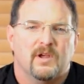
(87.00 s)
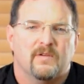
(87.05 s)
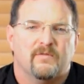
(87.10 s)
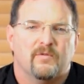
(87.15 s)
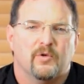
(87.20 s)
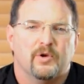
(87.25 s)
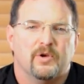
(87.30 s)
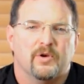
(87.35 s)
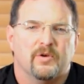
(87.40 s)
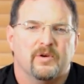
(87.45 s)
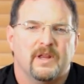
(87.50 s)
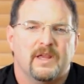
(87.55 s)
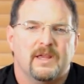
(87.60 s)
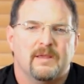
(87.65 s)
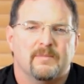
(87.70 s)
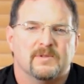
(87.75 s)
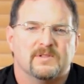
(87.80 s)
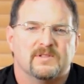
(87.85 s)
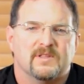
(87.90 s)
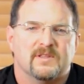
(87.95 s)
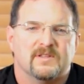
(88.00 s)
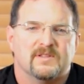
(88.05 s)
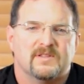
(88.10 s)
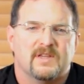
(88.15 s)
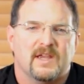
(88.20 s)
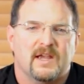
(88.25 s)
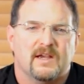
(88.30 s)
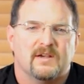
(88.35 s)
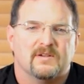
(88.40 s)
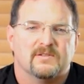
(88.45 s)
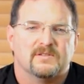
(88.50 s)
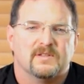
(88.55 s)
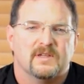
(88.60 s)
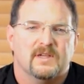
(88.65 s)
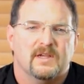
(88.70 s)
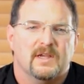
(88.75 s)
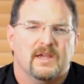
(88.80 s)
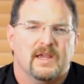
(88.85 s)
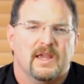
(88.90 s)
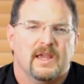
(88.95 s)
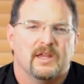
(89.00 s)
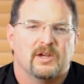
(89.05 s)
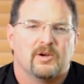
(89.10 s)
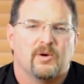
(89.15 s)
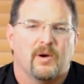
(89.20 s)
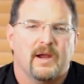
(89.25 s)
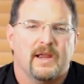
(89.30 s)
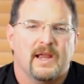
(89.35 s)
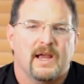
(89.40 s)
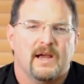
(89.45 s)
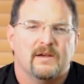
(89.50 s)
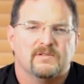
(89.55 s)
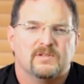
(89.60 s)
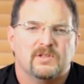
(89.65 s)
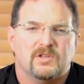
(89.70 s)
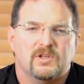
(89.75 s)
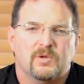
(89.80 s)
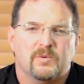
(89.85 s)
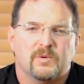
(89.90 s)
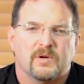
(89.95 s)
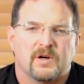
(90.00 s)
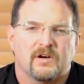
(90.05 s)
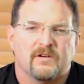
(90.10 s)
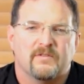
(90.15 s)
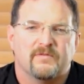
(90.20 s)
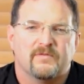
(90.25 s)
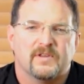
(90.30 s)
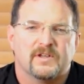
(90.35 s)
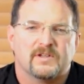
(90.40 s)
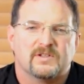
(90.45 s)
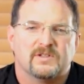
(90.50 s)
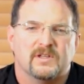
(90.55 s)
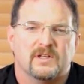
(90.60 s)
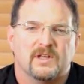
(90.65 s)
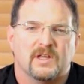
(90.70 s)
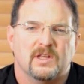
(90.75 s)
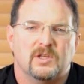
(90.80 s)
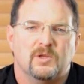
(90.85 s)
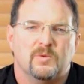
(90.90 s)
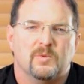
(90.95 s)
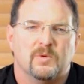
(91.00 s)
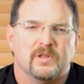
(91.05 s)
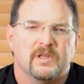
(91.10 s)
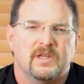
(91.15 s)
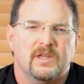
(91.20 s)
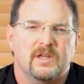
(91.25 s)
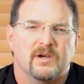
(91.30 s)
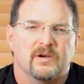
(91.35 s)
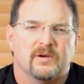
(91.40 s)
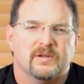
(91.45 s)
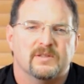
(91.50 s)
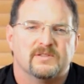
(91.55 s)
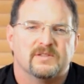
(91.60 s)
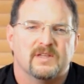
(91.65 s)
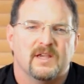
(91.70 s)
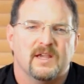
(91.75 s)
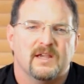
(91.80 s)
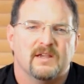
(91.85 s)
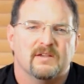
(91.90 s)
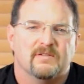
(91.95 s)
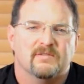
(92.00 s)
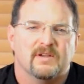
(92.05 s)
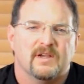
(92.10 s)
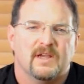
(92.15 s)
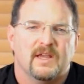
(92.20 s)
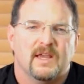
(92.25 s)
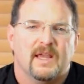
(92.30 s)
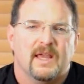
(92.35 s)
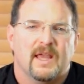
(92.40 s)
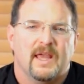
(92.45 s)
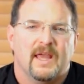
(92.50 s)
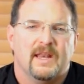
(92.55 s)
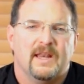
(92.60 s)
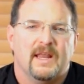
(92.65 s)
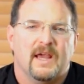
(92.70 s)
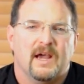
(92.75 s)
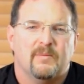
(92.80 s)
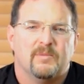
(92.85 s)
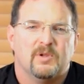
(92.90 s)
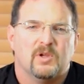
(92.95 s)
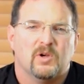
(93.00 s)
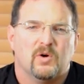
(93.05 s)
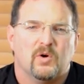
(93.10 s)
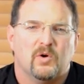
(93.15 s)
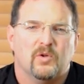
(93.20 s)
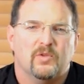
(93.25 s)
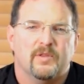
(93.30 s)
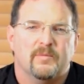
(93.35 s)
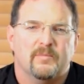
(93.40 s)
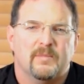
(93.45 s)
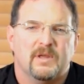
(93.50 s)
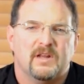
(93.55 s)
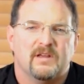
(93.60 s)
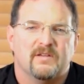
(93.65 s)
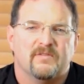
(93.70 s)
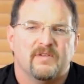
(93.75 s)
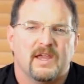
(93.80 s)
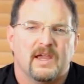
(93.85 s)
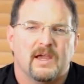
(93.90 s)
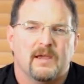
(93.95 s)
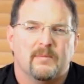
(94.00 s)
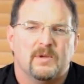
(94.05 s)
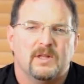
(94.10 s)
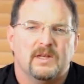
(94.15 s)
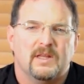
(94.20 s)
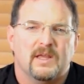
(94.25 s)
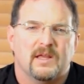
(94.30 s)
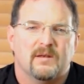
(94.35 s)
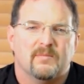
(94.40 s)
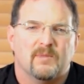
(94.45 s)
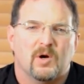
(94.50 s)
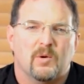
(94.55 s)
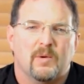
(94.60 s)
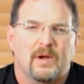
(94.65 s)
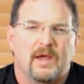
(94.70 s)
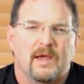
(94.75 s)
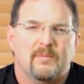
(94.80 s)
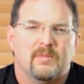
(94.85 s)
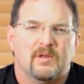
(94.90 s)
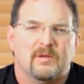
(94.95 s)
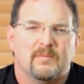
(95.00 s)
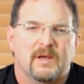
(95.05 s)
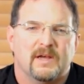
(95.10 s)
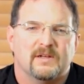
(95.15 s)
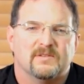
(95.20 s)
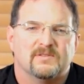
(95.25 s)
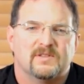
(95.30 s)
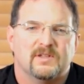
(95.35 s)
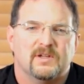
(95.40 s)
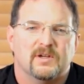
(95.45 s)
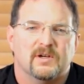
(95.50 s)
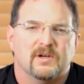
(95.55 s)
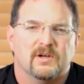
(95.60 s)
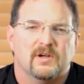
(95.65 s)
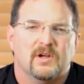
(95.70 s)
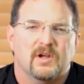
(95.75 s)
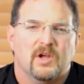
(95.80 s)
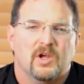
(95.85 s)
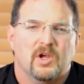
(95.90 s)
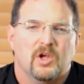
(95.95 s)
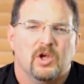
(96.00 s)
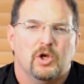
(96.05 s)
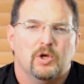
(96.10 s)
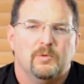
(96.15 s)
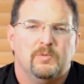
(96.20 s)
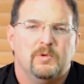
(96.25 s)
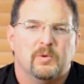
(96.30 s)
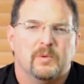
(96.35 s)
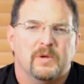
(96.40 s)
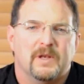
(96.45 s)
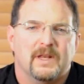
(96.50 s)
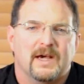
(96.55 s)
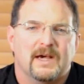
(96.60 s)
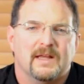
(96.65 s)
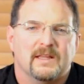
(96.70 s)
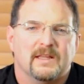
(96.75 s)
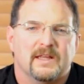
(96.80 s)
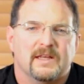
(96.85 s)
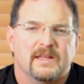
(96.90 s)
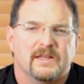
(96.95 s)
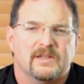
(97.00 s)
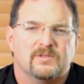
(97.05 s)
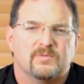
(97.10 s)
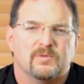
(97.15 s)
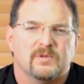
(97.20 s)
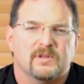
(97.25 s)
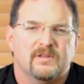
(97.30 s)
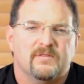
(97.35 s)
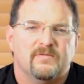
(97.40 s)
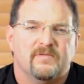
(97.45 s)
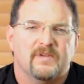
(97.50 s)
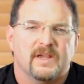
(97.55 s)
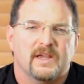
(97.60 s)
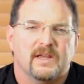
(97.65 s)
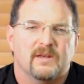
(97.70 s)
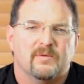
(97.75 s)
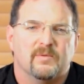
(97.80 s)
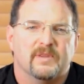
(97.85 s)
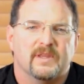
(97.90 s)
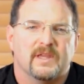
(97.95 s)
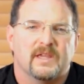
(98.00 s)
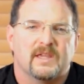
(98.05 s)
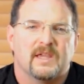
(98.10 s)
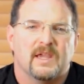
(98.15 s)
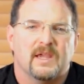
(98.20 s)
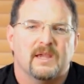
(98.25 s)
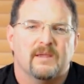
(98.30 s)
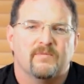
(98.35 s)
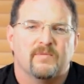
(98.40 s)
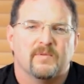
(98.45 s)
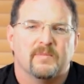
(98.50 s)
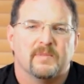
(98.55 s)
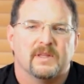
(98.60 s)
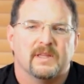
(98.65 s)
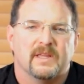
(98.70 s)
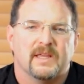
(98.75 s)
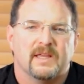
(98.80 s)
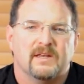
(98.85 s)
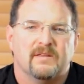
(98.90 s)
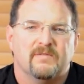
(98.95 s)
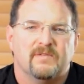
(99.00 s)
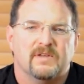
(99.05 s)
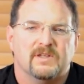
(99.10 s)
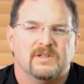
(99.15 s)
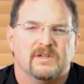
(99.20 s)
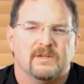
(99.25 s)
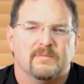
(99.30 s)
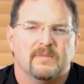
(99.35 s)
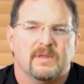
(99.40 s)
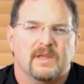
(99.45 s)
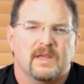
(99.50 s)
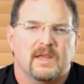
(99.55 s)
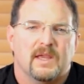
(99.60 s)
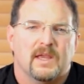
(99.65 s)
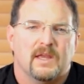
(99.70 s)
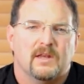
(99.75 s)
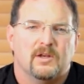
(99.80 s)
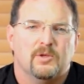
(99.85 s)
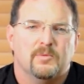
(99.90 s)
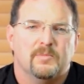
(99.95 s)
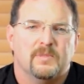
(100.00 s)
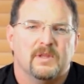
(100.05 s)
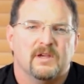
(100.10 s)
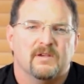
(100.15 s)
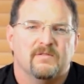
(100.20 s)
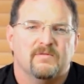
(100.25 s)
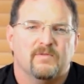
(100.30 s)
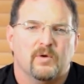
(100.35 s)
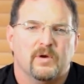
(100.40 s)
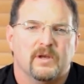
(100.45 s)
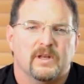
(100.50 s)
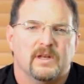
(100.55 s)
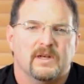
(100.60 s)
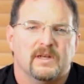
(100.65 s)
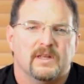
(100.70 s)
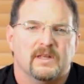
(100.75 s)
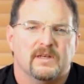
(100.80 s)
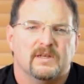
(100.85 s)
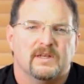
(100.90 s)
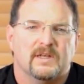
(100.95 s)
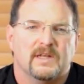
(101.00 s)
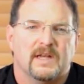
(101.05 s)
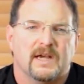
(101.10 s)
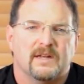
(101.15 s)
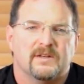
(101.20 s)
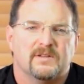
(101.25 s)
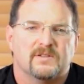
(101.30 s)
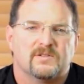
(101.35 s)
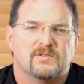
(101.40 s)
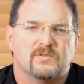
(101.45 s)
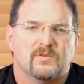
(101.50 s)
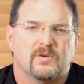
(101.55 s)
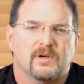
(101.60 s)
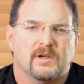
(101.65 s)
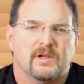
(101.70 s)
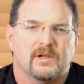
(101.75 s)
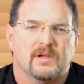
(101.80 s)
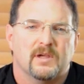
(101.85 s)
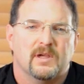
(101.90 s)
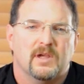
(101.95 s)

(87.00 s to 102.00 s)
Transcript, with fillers: for your name is in this house, and cry out to you in our affliction, and you will hear and save. And now, behold, the men of Ammon and Moab and Mount Seir whom you would not let Israel invade when they came from the land of Egypt, and whom they avoided and did not destroy.